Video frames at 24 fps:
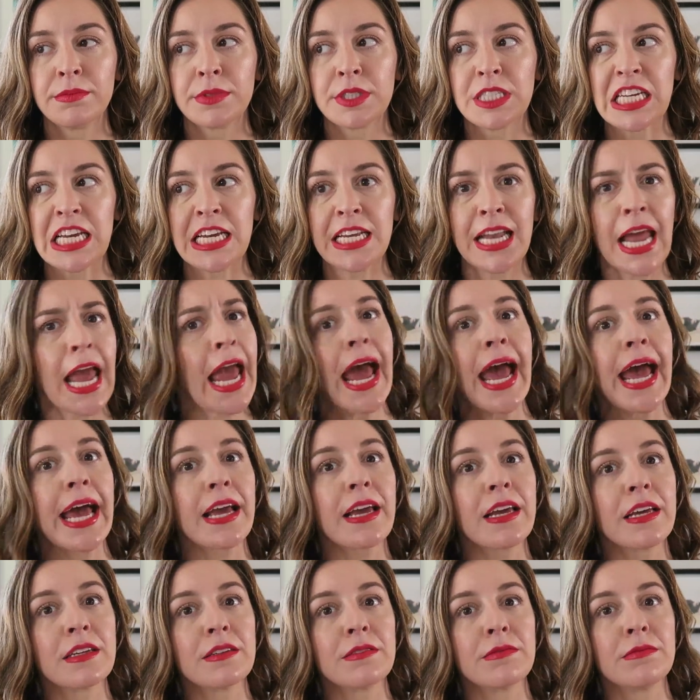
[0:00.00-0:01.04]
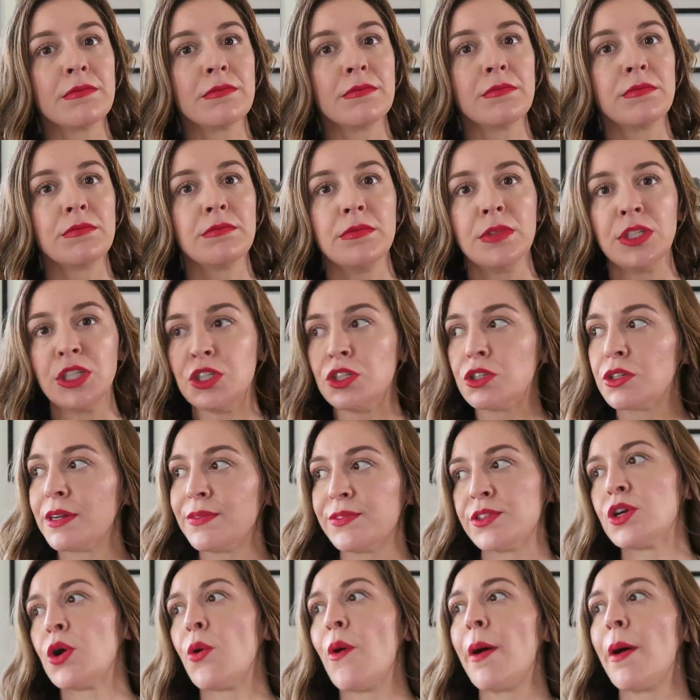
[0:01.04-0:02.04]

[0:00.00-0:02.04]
skin hack. You don't have to